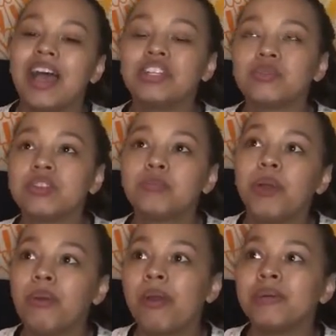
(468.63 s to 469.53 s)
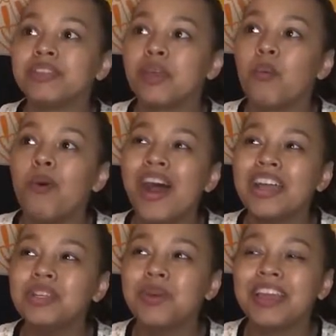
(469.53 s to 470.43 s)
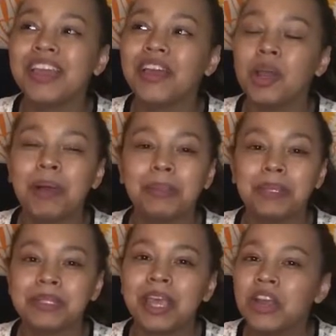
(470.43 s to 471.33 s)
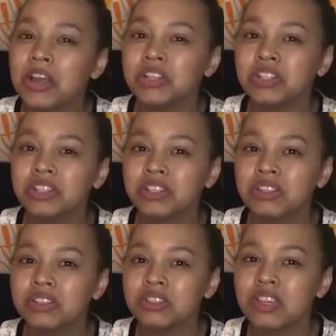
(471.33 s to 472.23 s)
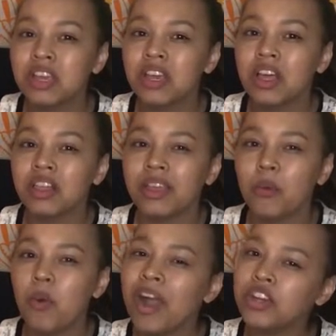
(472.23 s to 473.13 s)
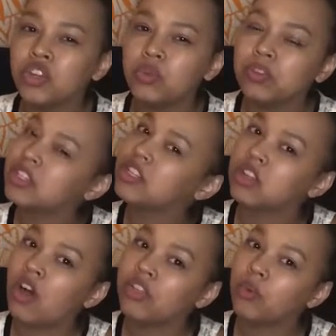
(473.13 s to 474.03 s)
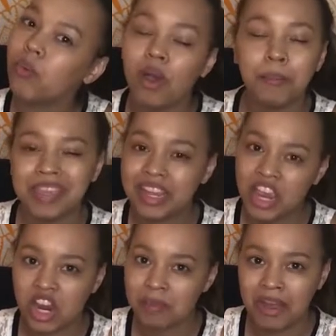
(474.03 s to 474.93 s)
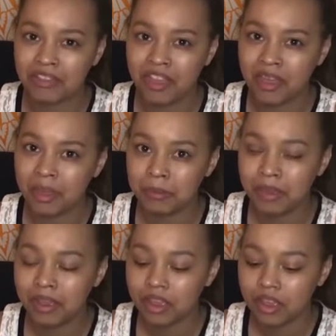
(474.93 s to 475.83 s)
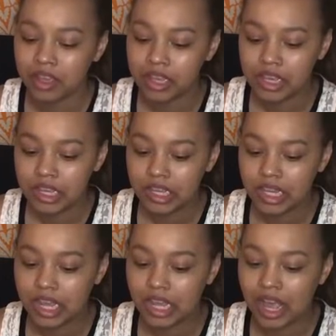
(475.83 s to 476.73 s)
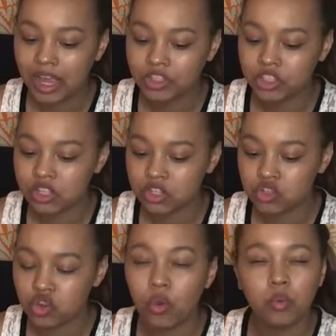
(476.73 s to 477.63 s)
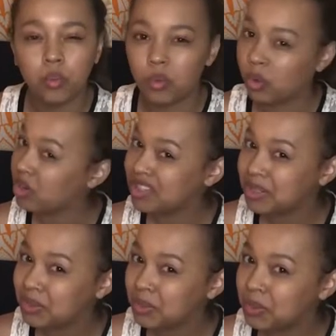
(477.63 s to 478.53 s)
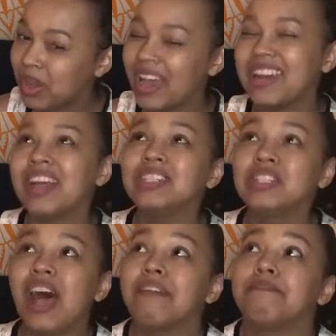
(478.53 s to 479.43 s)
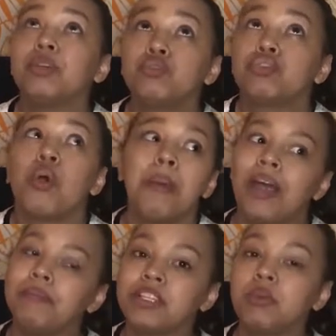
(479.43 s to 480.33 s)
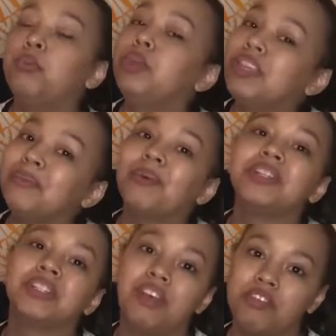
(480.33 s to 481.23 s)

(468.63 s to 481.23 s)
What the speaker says: I just reached a point where I was like, why do I care about these characters? Like, does this author want me to care about them? I just don't want to, and I feel so bad because I really wanted to